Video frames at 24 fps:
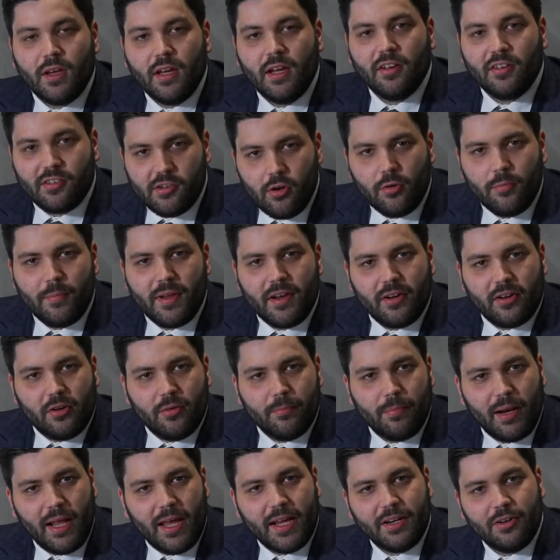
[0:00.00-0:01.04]
It has long been a
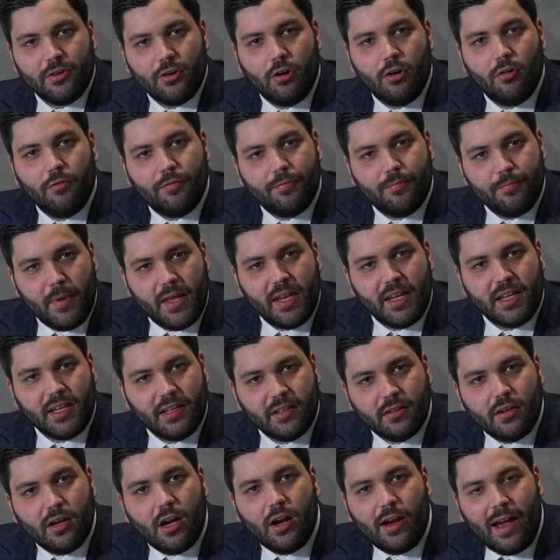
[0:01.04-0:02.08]
complaint of
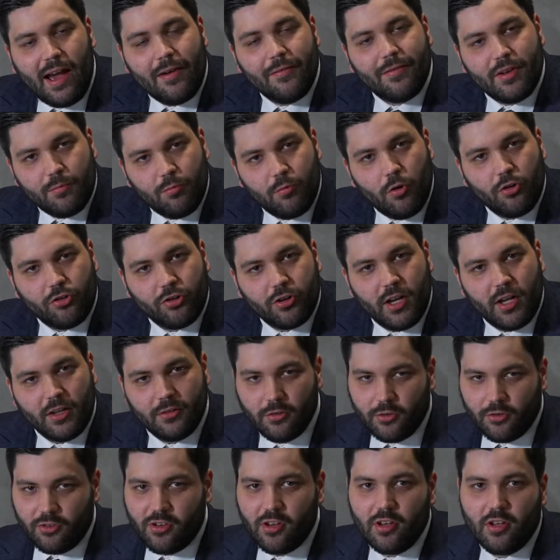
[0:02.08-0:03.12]
many avid watch
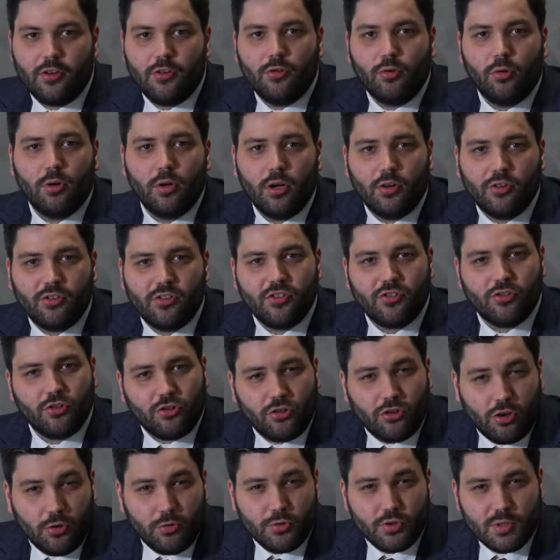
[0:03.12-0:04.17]
collectors that the Nautilus is just
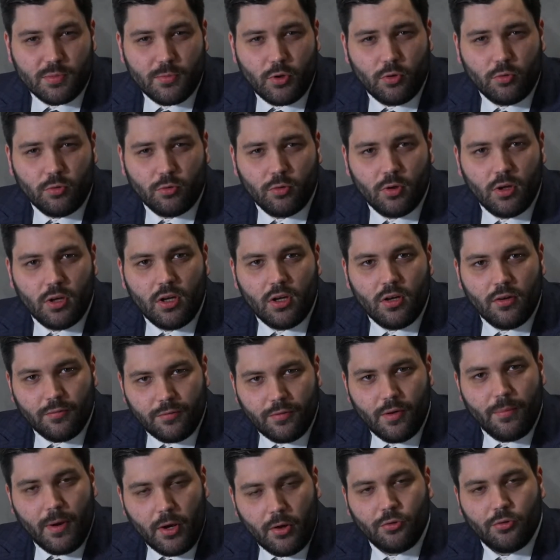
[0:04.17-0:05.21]
too small
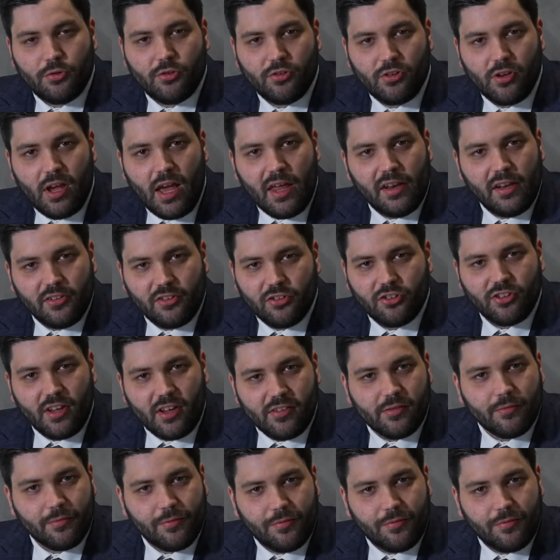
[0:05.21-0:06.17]
for most, and it just doesn't